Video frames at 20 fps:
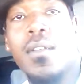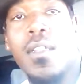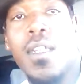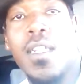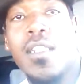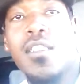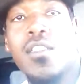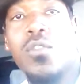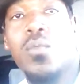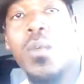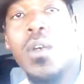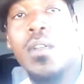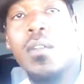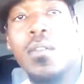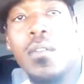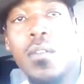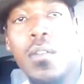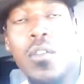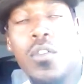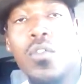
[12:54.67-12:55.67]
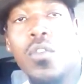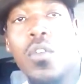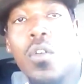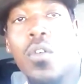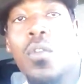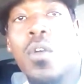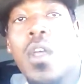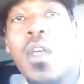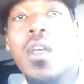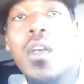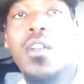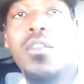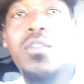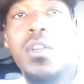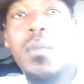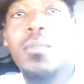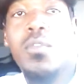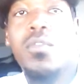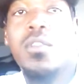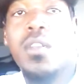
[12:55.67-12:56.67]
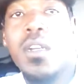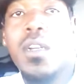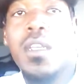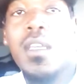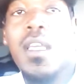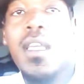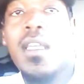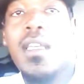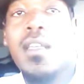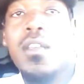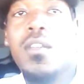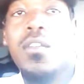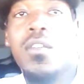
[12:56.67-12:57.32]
This is what, you know, attributes to the king.